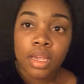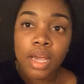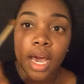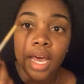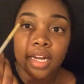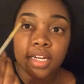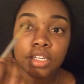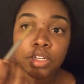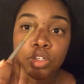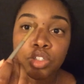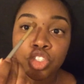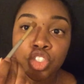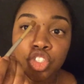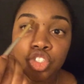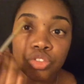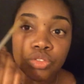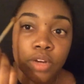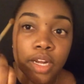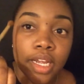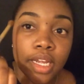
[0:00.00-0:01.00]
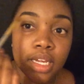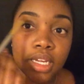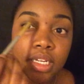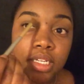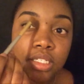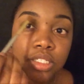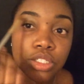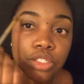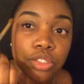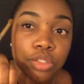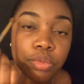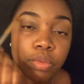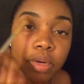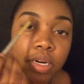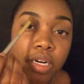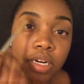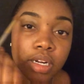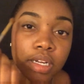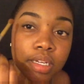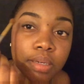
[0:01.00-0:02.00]
I didn't go straight into
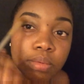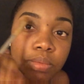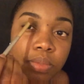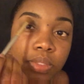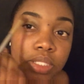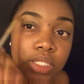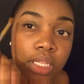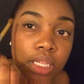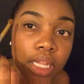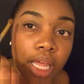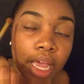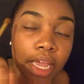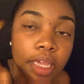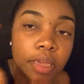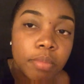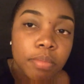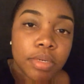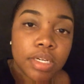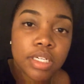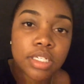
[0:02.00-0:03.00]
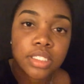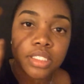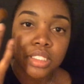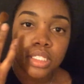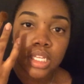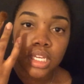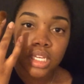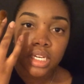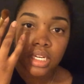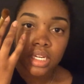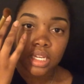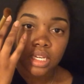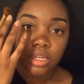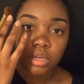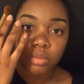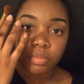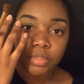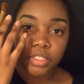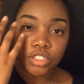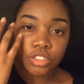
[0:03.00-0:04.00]
where it was light because then
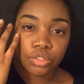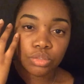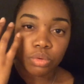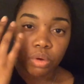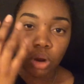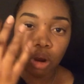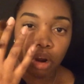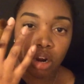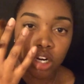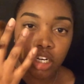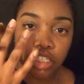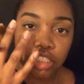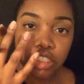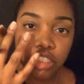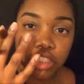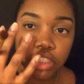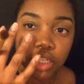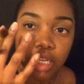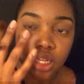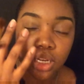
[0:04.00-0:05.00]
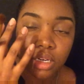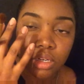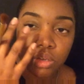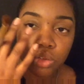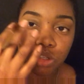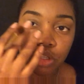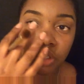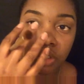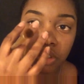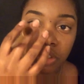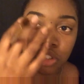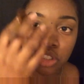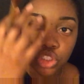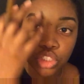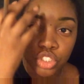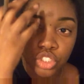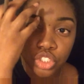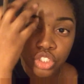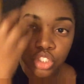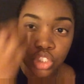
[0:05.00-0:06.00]
it'll be too harsh and it'll look
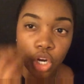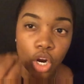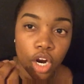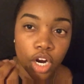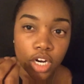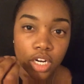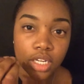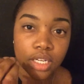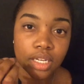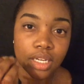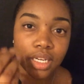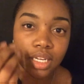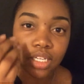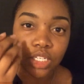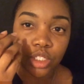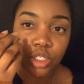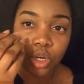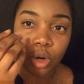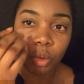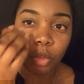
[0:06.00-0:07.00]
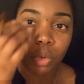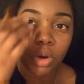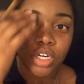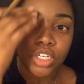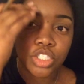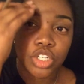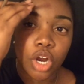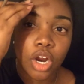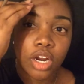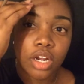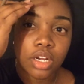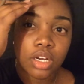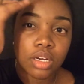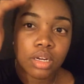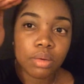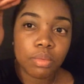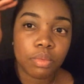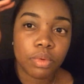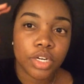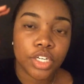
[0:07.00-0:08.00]
dark, and you don't want dark
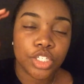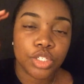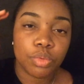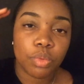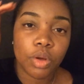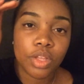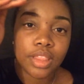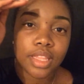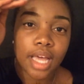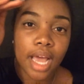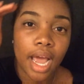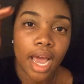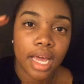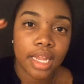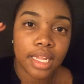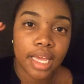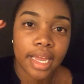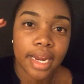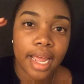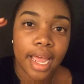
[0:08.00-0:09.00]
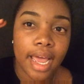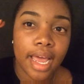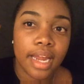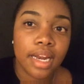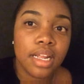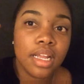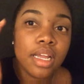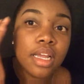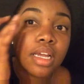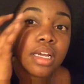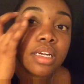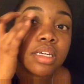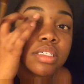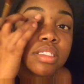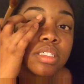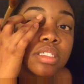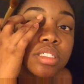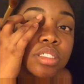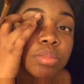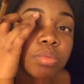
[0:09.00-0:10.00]
where you want the highlight at, because
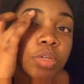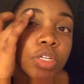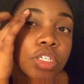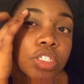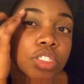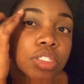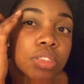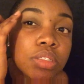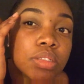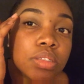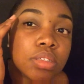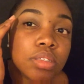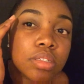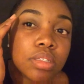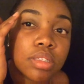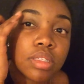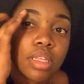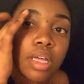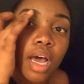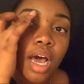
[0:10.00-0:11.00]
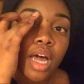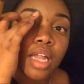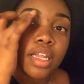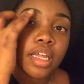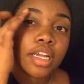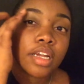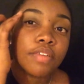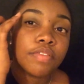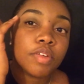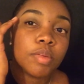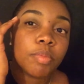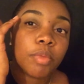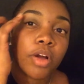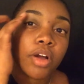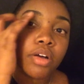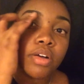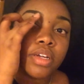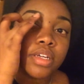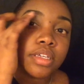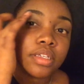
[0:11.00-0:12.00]
this is where the highlight of your brow
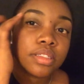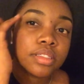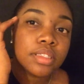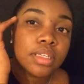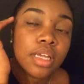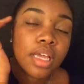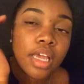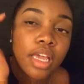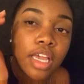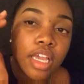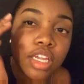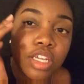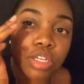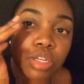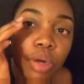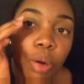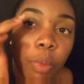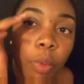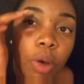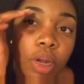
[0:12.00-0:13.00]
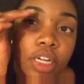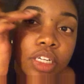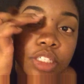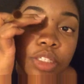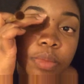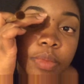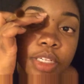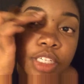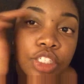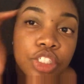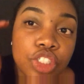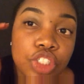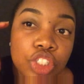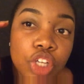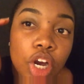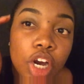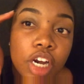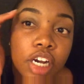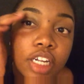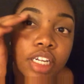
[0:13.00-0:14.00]
is, and you don't want it to be
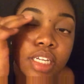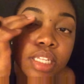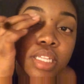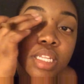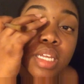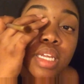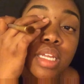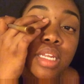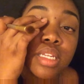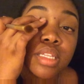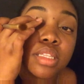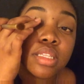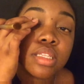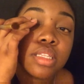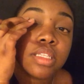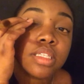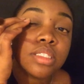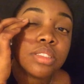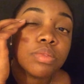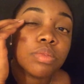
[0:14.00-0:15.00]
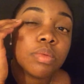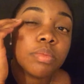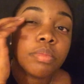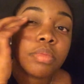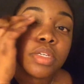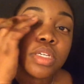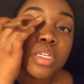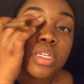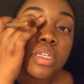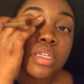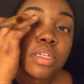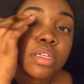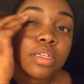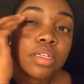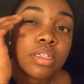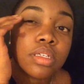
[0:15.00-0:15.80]
dark and then this one be